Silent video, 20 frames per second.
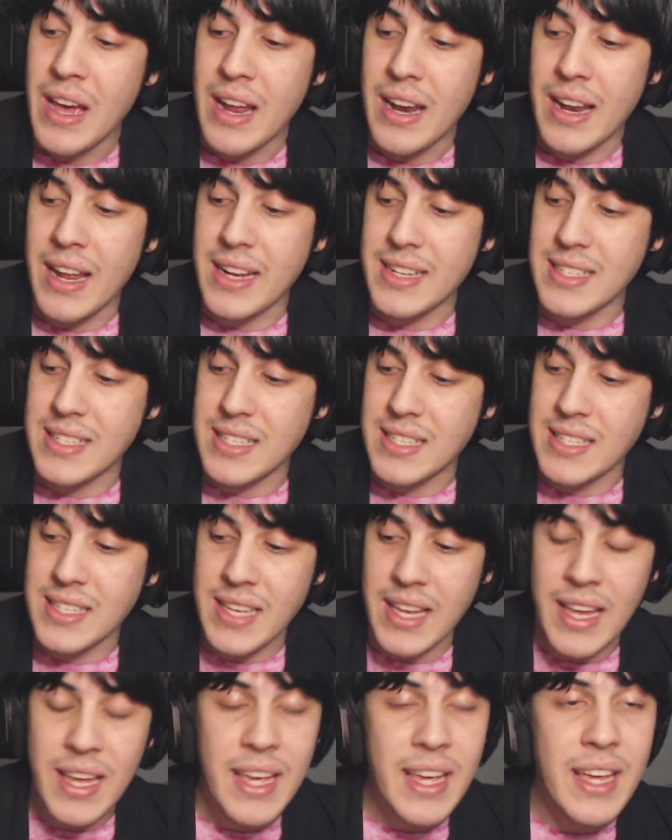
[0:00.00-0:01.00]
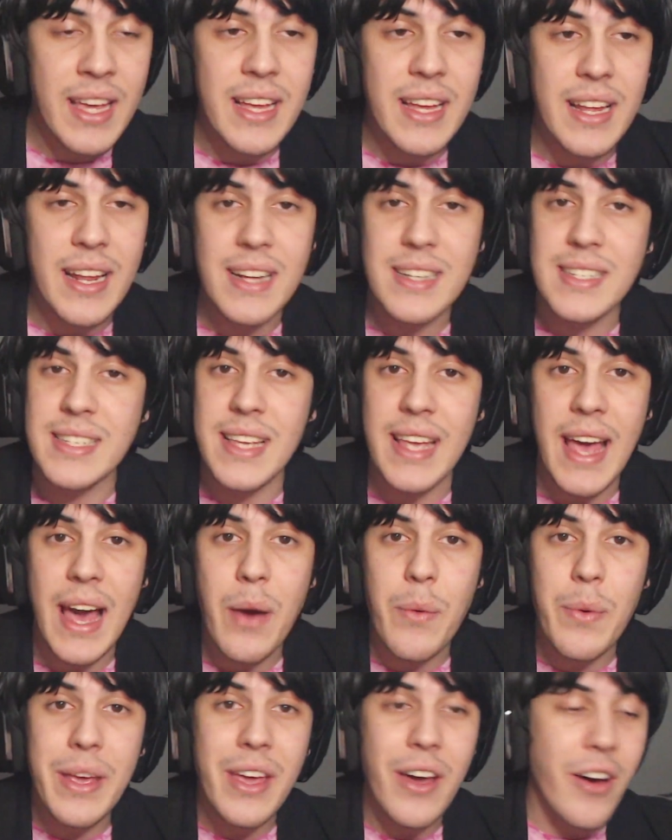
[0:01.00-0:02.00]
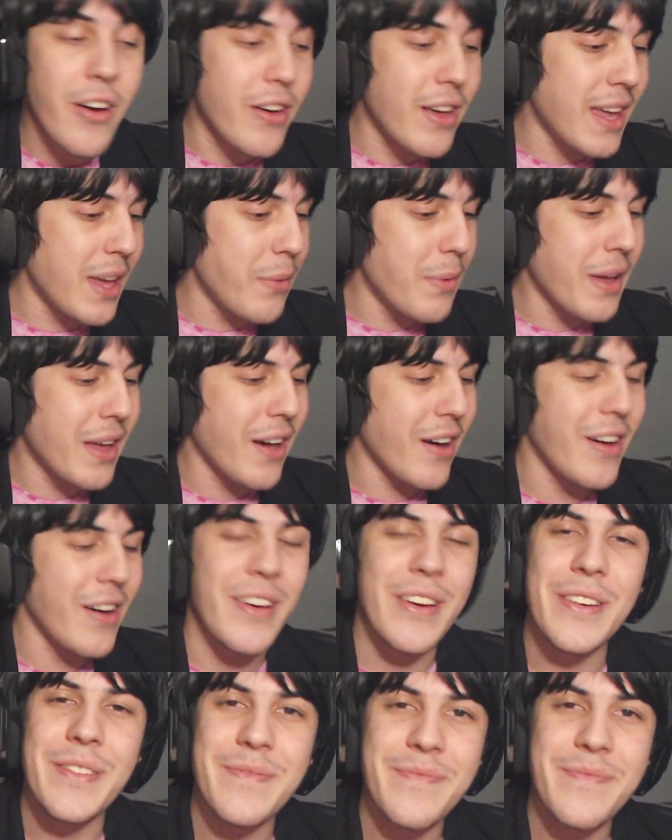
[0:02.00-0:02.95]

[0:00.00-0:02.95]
Let's see how we go. Here we go.